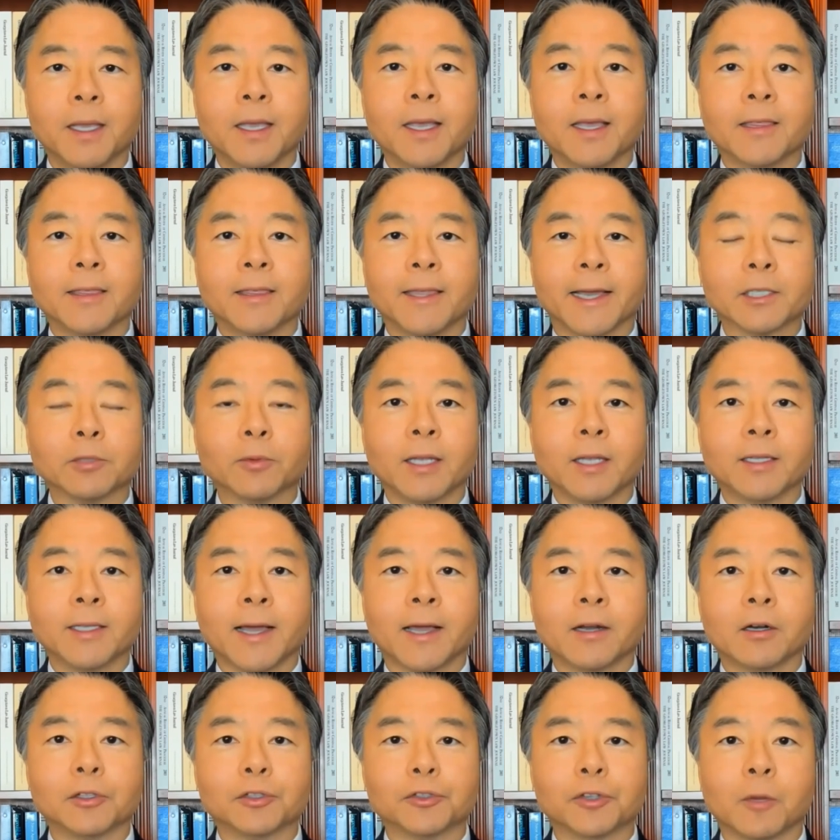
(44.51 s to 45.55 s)
That's why
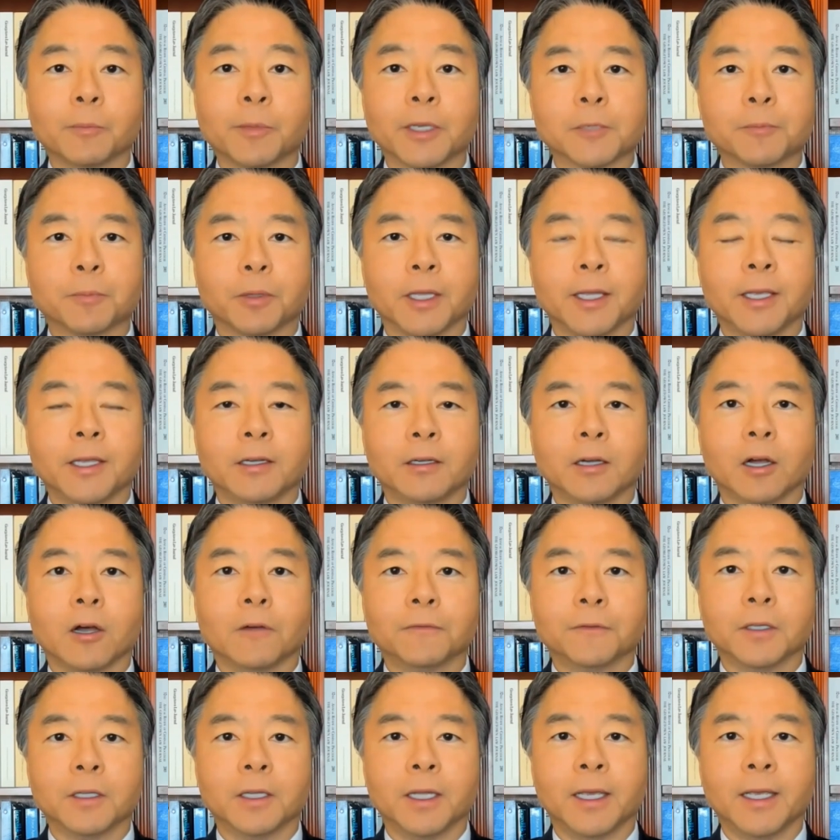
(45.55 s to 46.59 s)
Donald Trump is playing golf
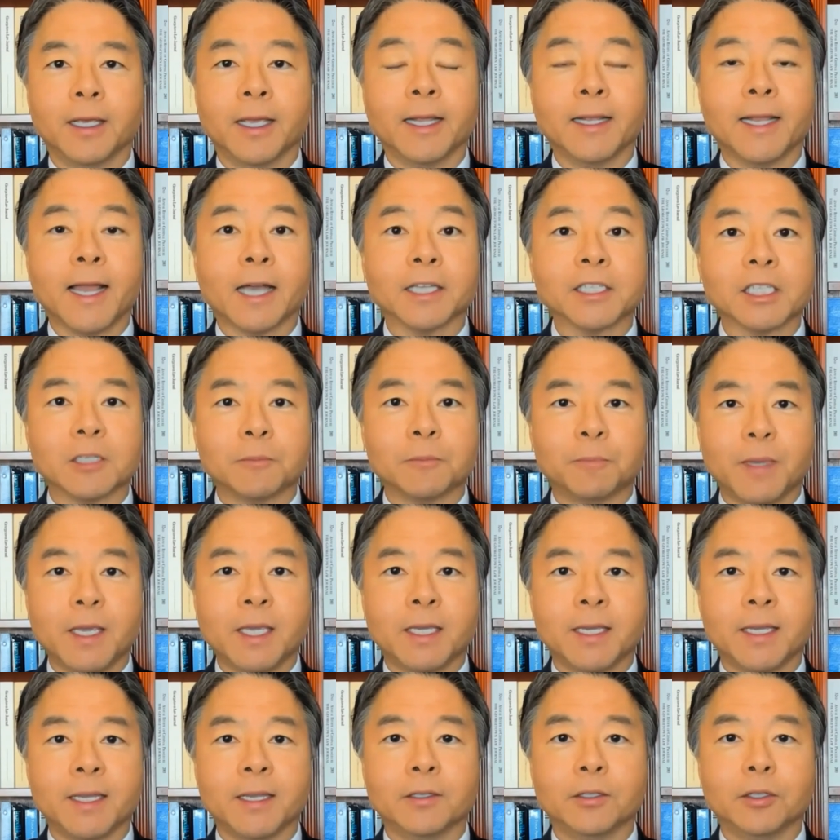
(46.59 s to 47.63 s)
today and not
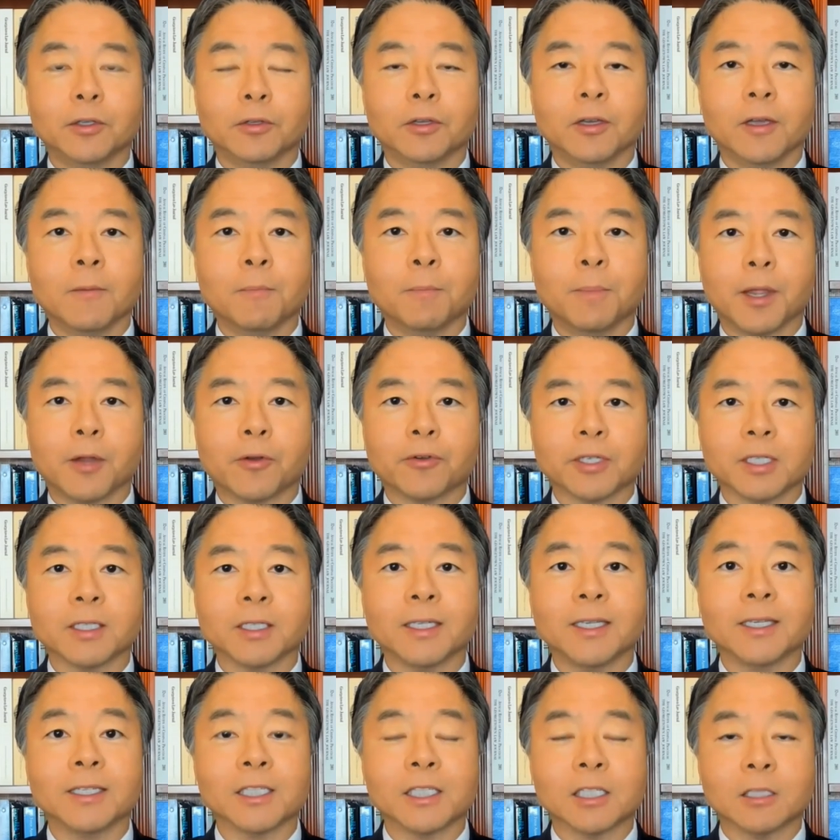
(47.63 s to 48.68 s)
speaking to the
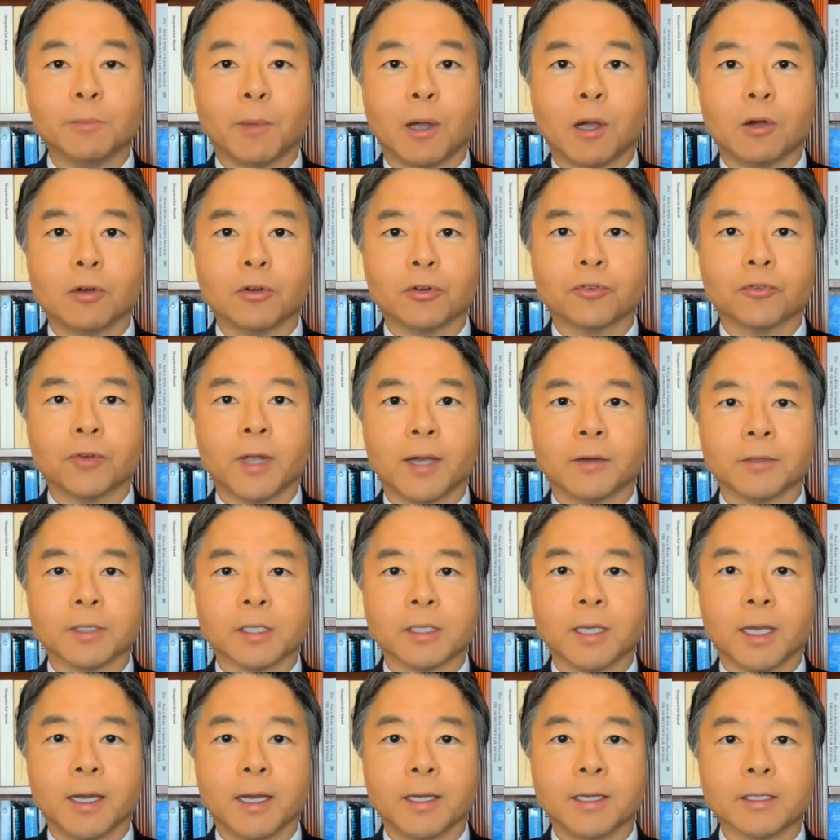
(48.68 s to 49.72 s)
embarrassingly small crowd
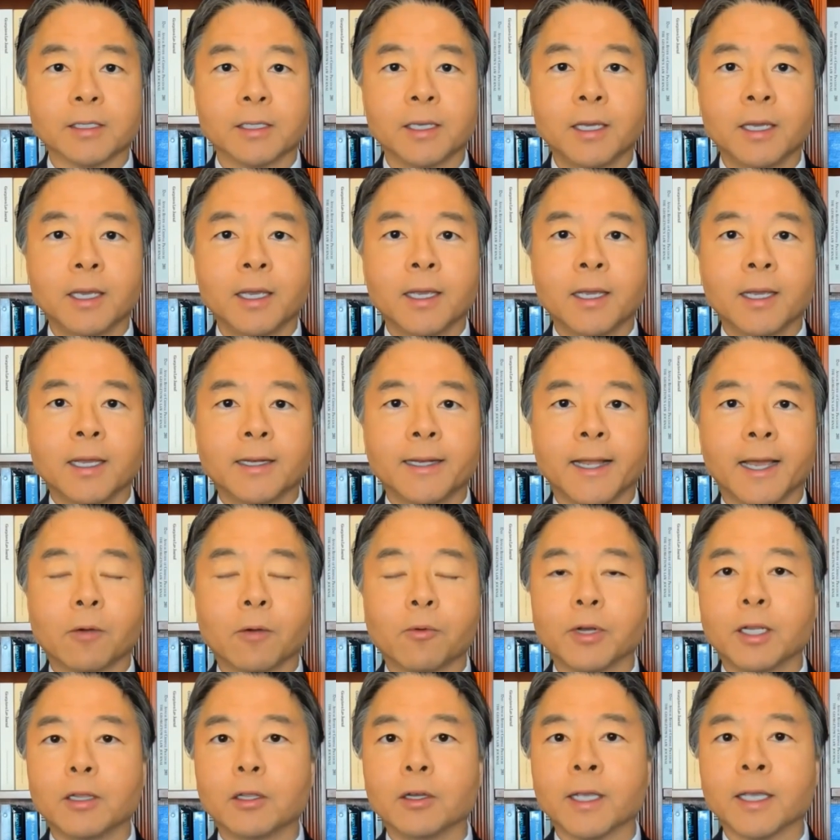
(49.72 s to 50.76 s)
size. Now, when
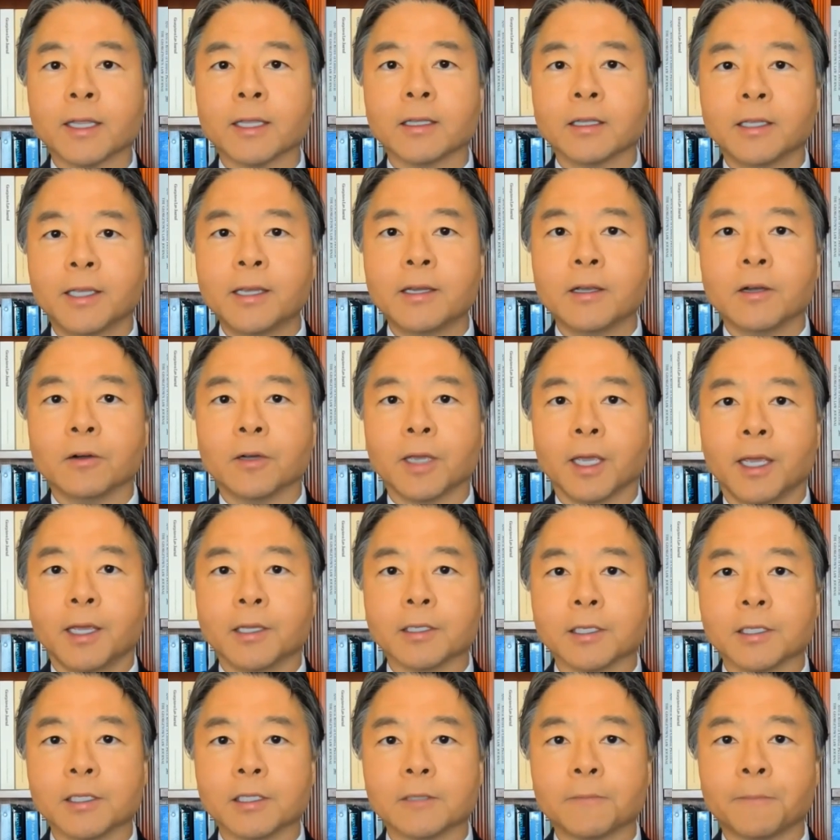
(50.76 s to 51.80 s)
you look at the legal
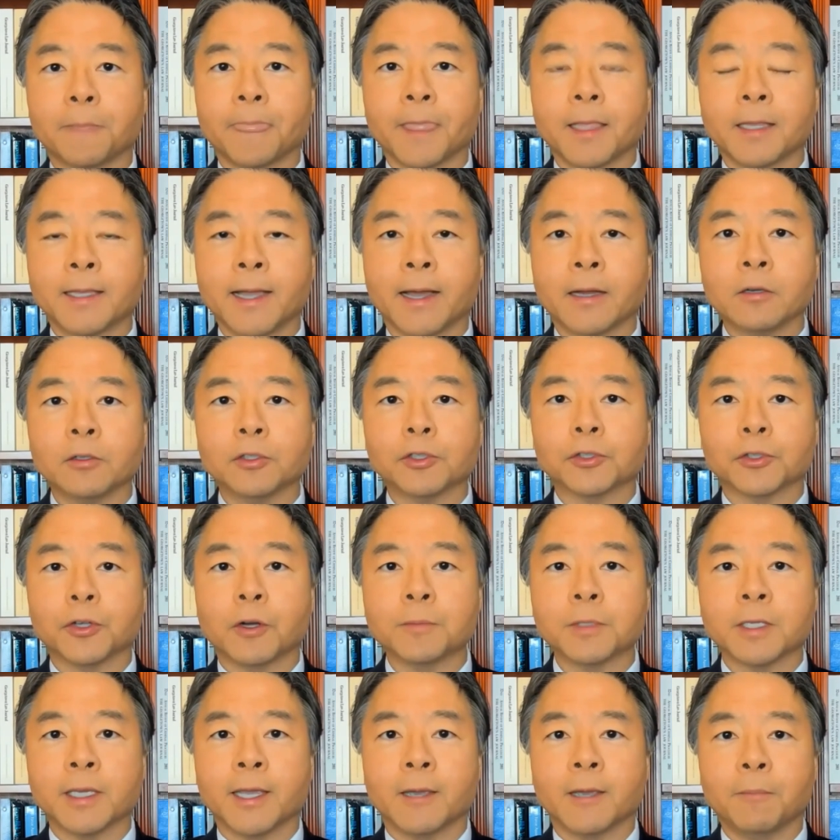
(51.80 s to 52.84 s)
cases, Donald Trump's
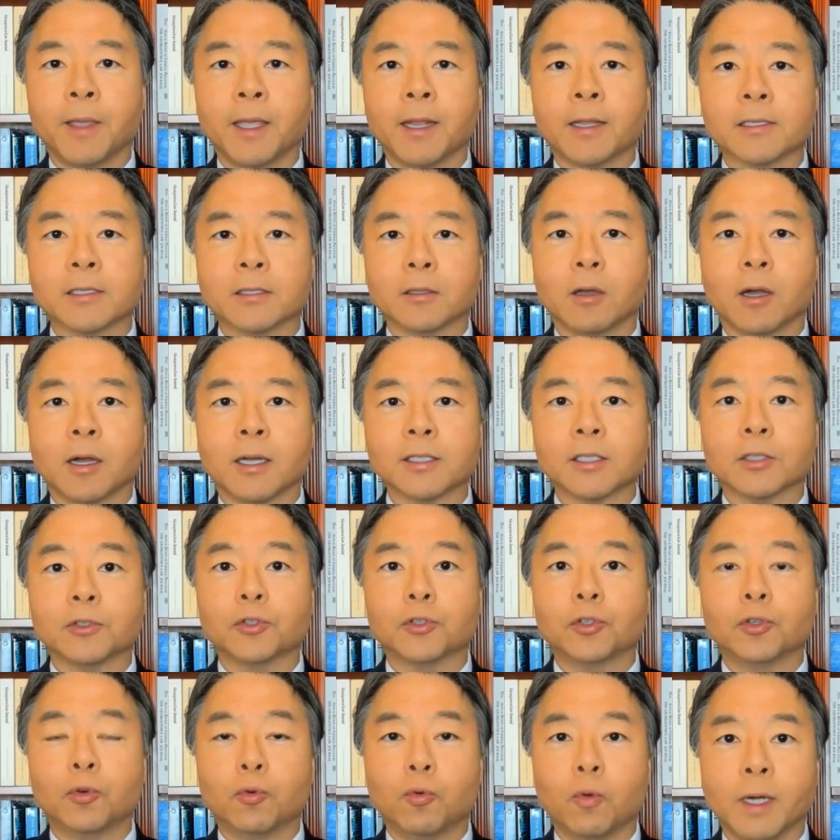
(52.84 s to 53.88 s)
campaign has lost
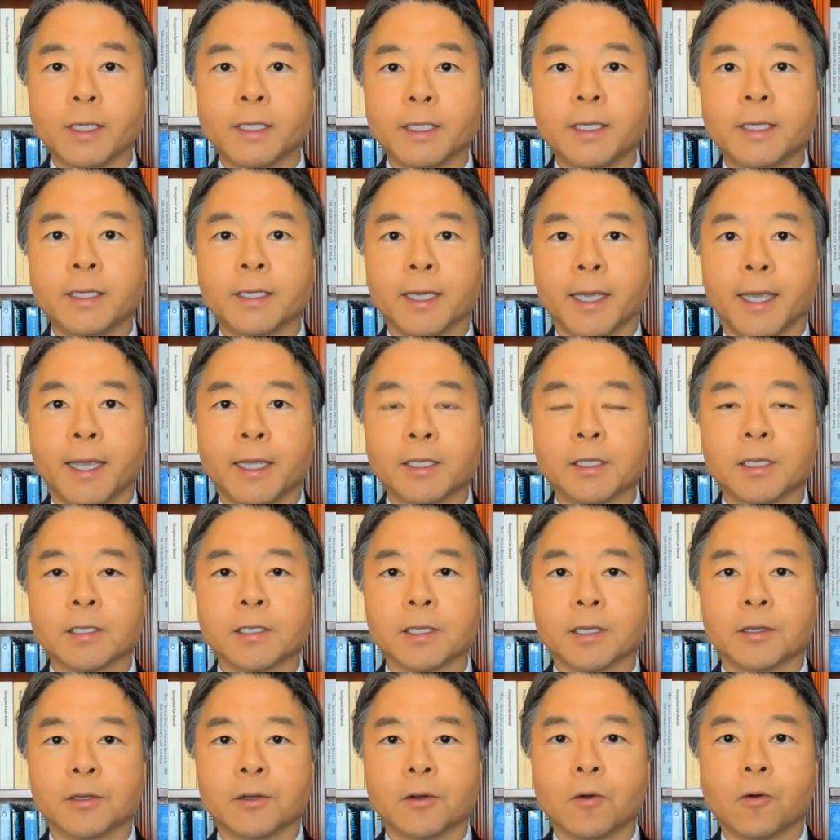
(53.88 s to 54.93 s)
20 cases
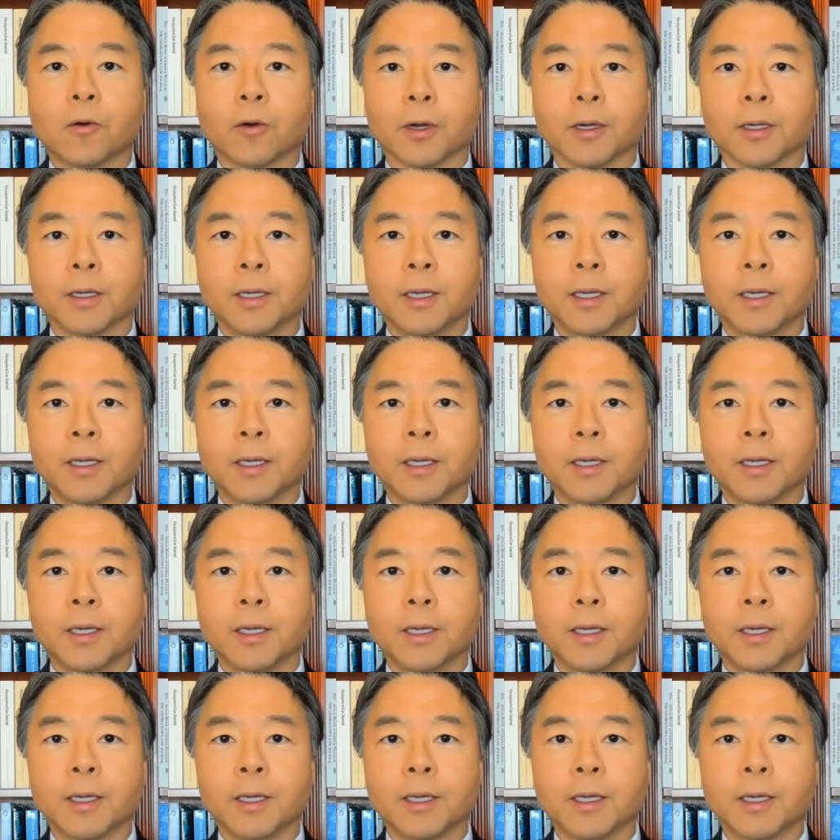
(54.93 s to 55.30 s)
in court.